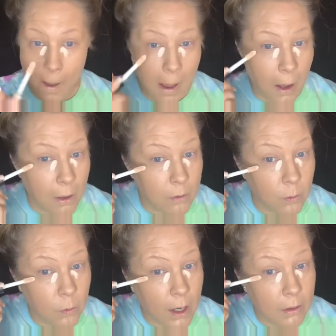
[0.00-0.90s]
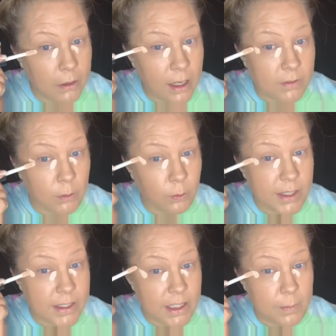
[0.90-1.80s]
And I don't even have to
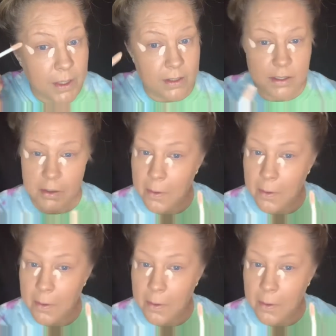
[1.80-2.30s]
re-dip it.